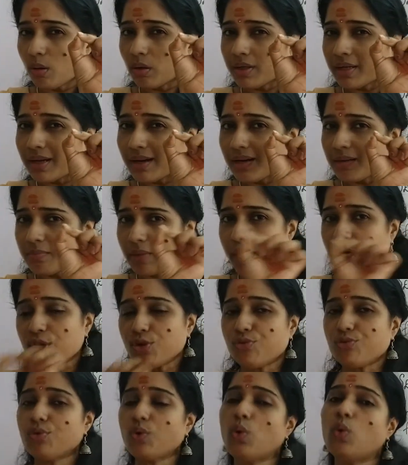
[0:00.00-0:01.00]

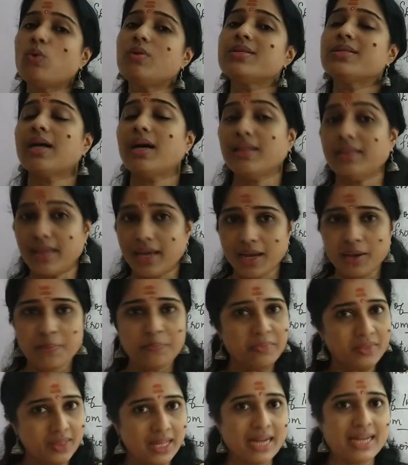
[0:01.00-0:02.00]
minute holes are there
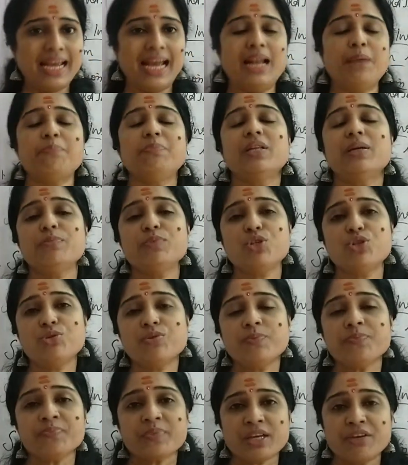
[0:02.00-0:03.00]
that help them
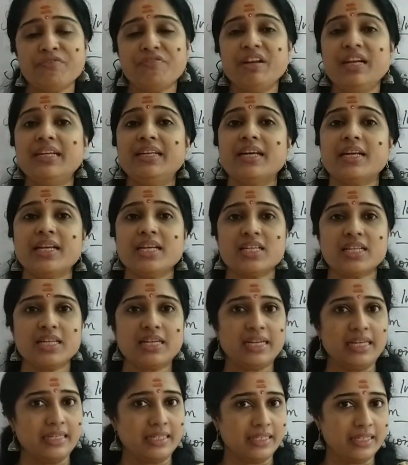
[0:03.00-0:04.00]
to filter
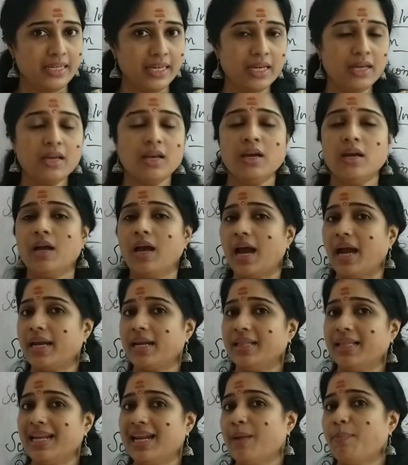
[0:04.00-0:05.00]
it clearly.
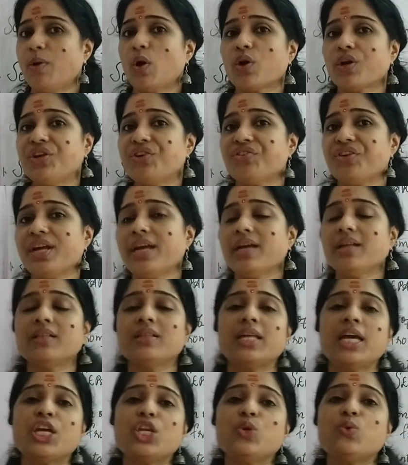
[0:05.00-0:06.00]
And in the
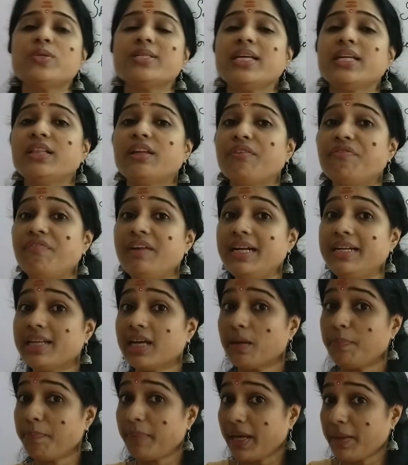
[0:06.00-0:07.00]
laboratory, they are using the
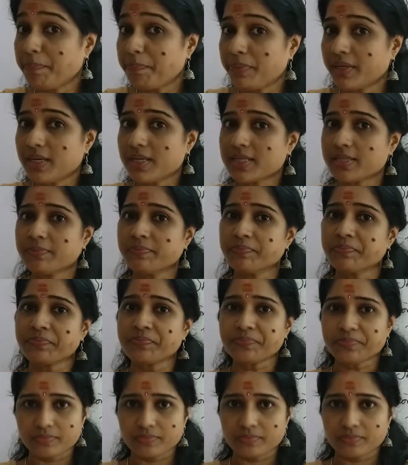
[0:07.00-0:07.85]
filter papers.